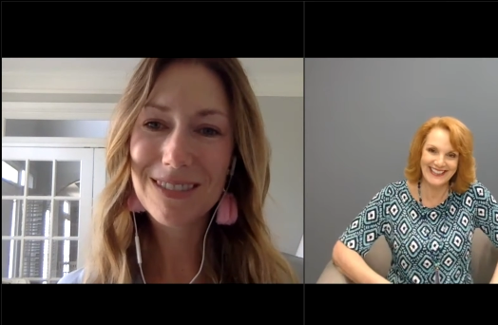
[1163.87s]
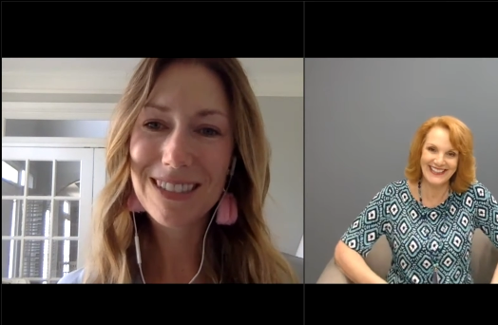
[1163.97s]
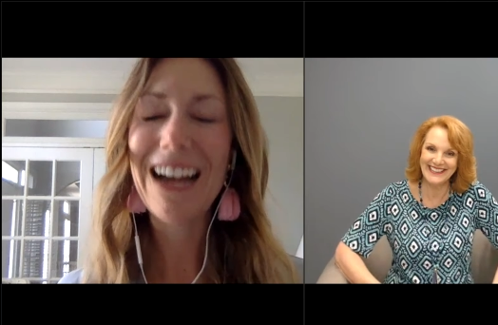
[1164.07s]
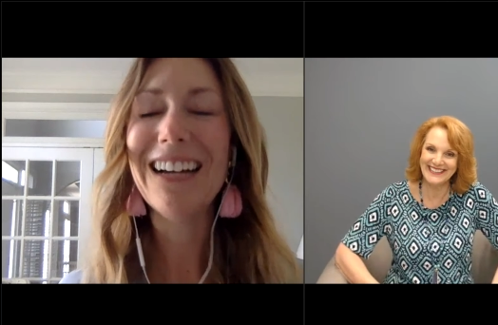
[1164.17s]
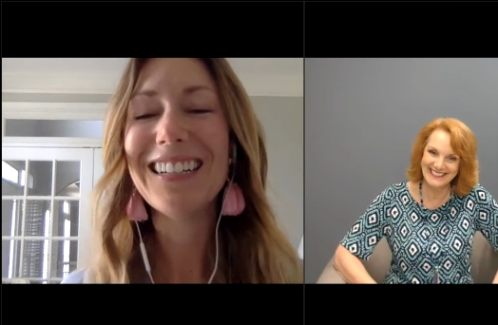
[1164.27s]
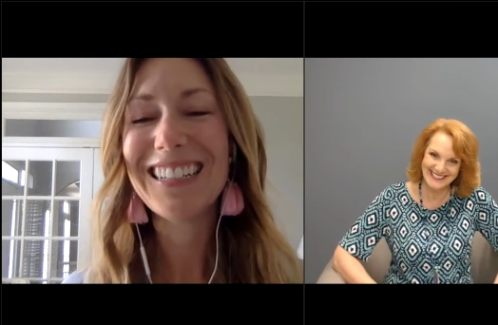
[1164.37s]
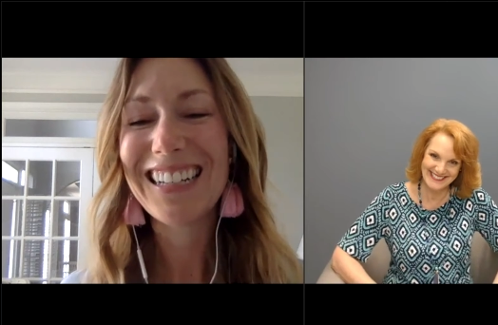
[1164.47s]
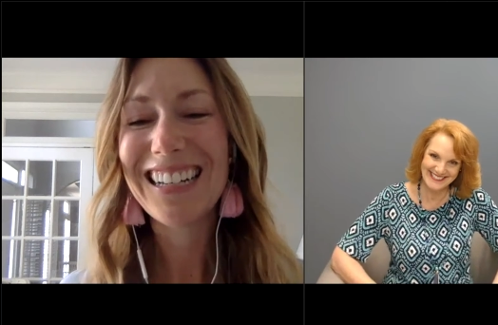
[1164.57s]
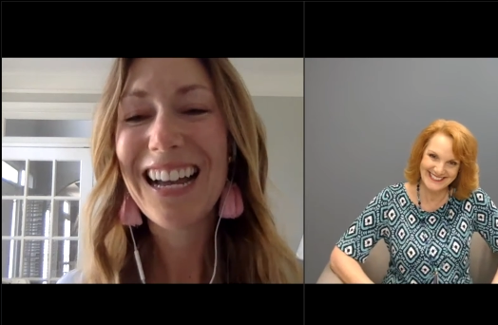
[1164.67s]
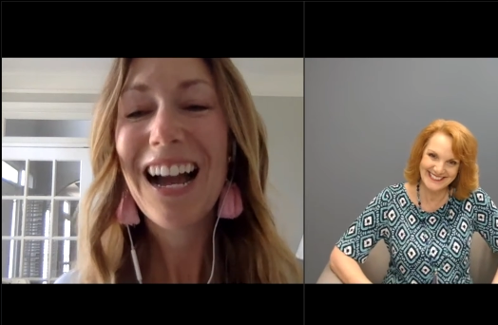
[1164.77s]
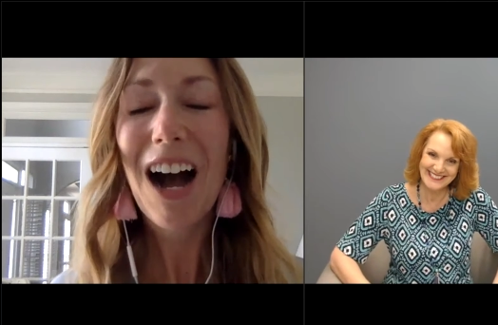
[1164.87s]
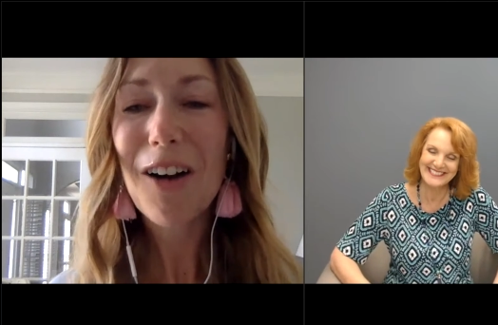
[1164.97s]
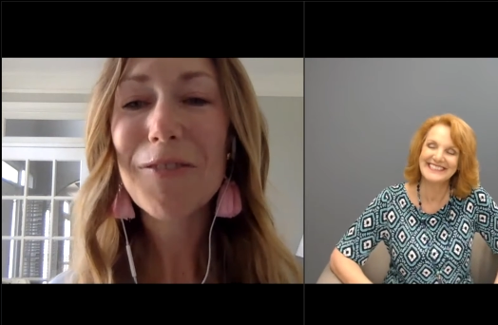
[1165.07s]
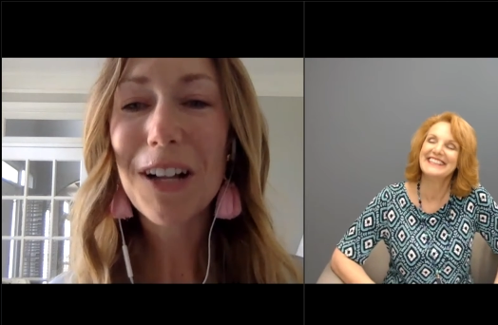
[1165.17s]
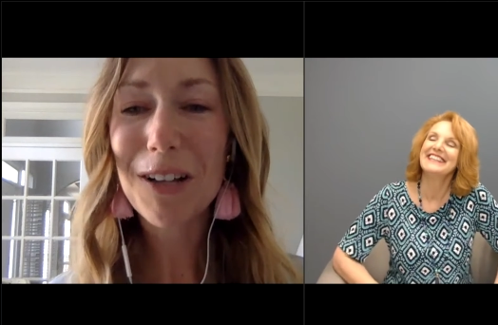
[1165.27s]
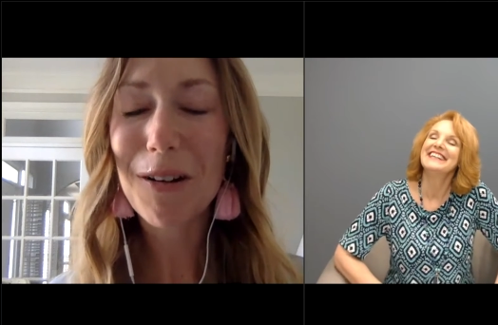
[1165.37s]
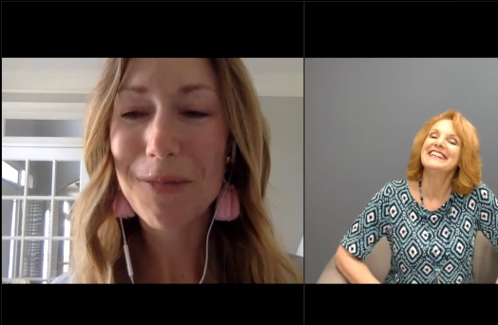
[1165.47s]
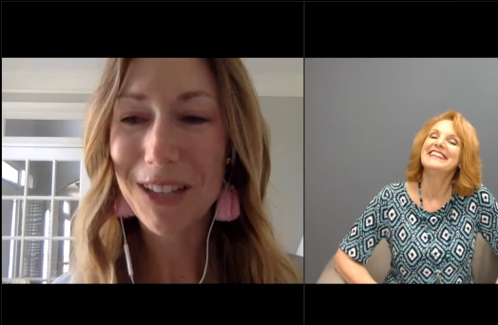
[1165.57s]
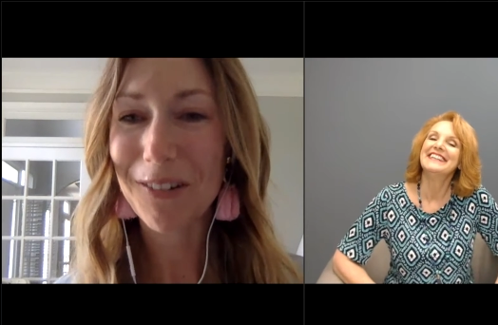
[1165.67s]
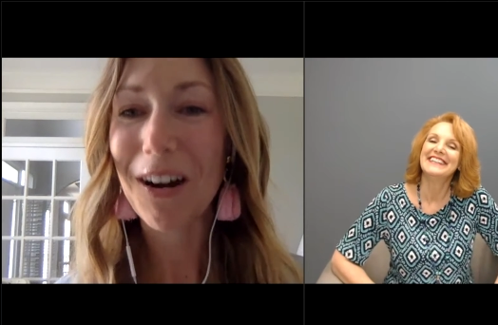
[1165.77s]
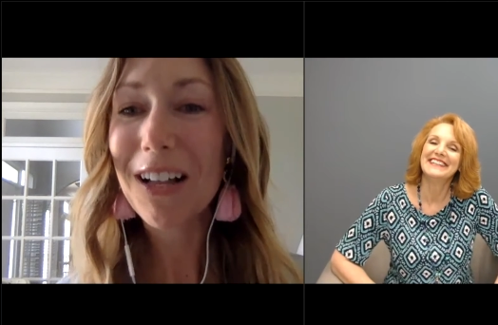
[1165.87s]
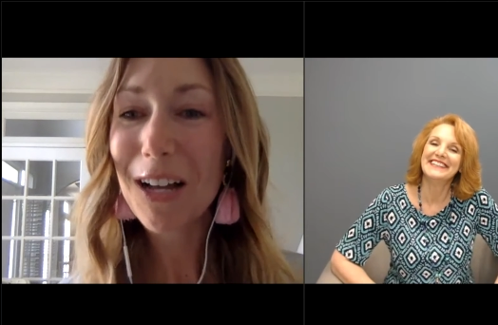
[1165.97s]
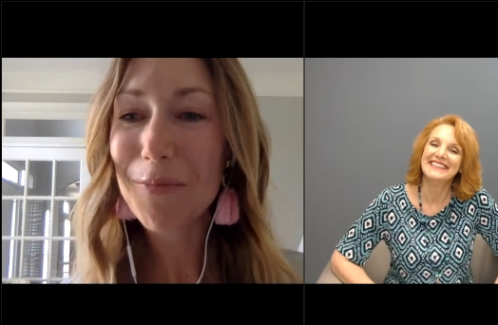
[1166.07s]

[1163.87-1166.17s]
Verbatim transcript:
Speaker 1: yeah,
Speaker 2: I'll follow up with you. I'll